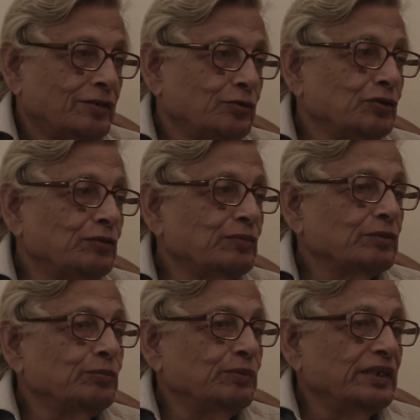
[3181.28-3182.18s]
So it
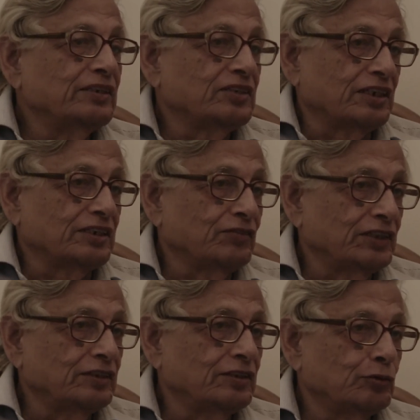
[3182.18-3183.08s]
must be made
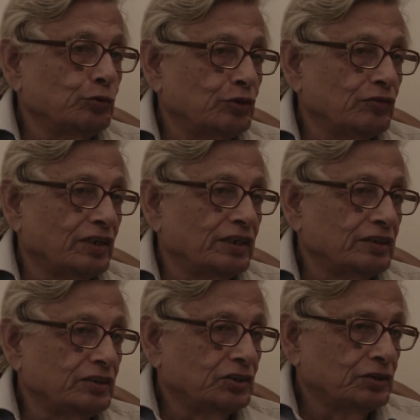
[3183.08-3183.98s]
Saraswati's Hindu
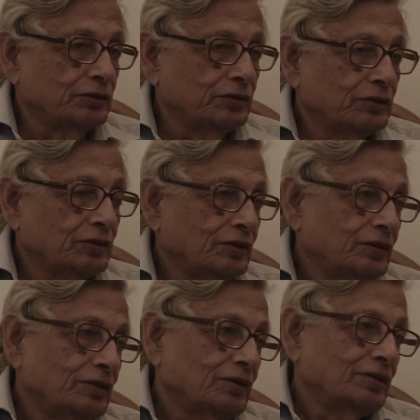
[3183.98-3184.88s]
civilization.
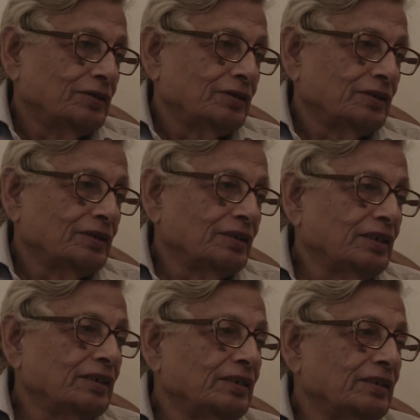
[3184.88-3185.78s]
And
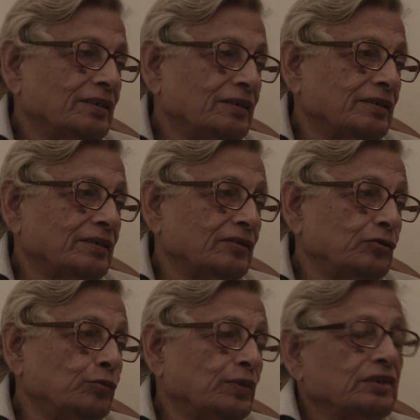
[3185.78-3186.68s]
then
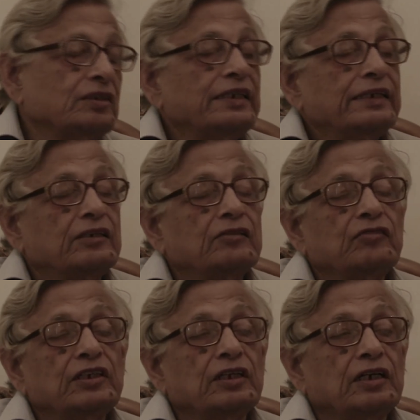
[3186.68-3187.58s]
you must date
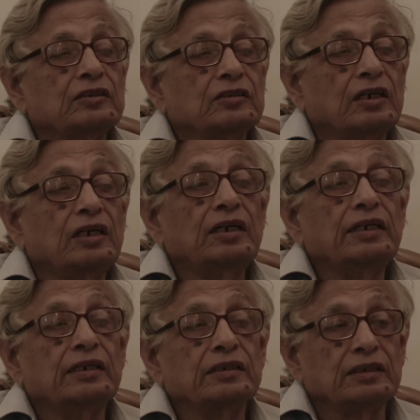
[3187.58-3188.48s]
Vedas
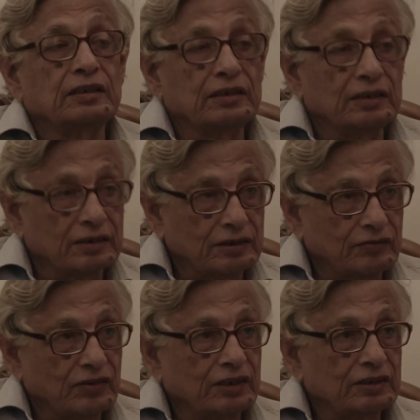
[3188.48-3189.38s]
earlier than the Indus
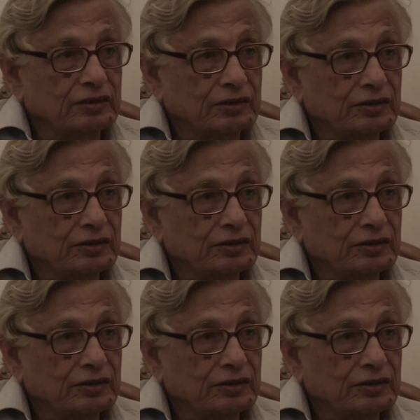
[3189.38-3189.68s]
civilization.